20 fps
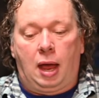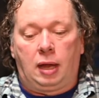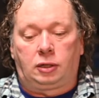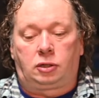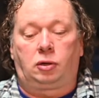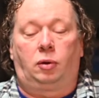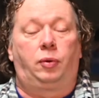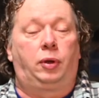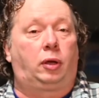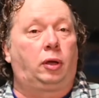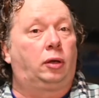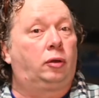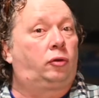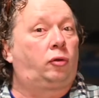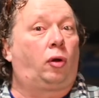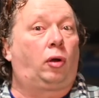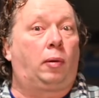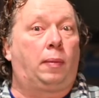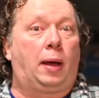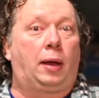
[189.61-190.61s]
So we can
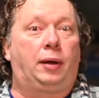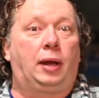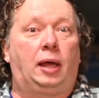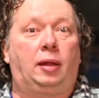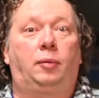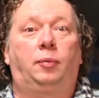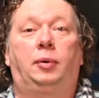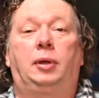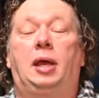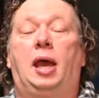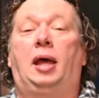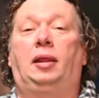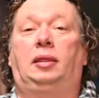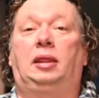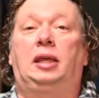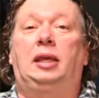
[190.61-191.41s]
talk about that. We had